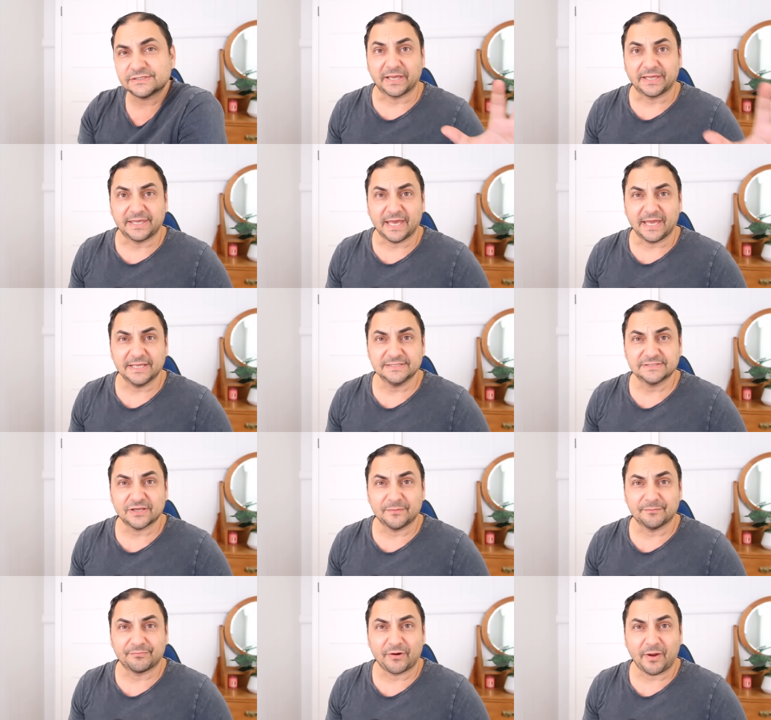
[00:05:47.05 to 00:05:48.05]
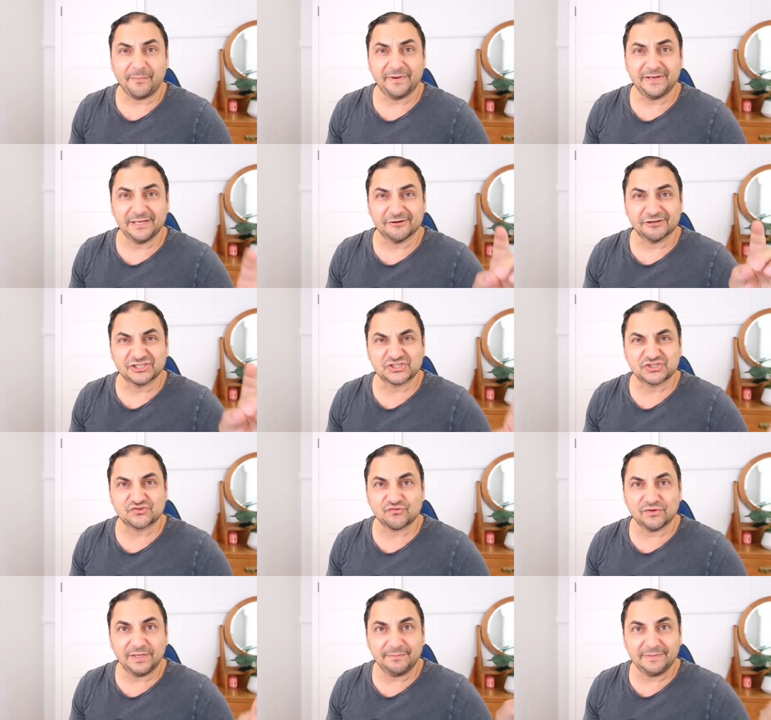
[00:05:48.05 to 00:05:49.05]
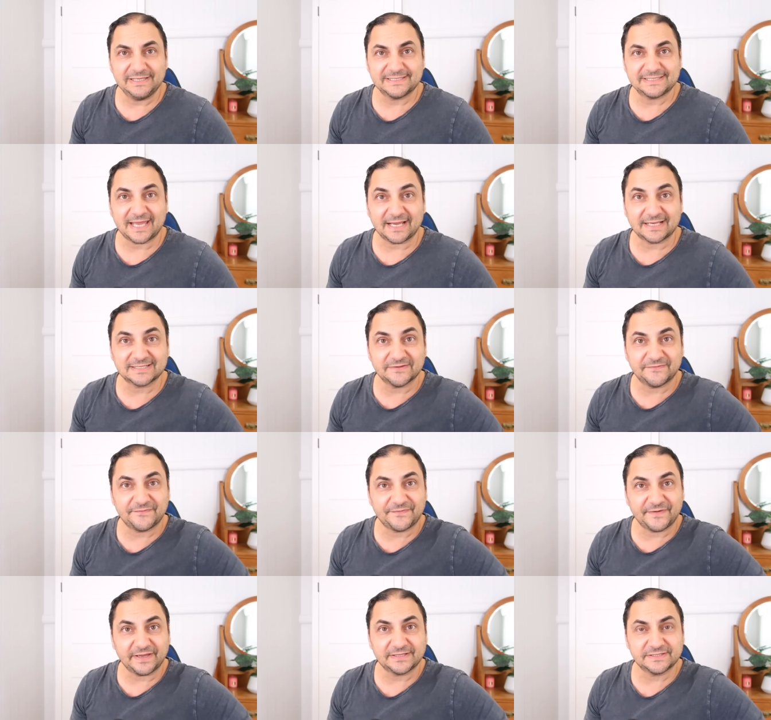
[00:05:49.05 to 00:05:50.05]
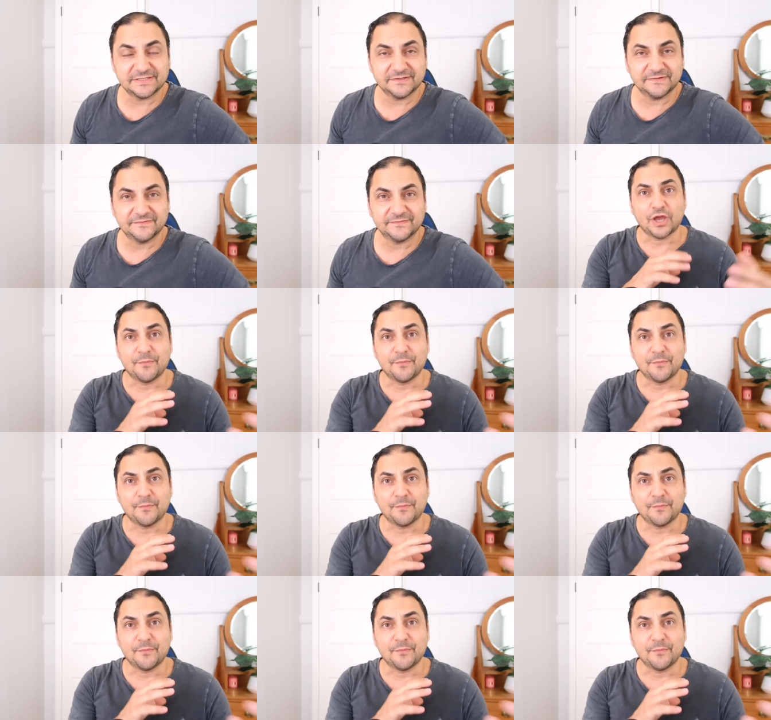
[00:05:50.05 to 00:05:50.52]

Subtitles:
but gains on property are extremely tax effective.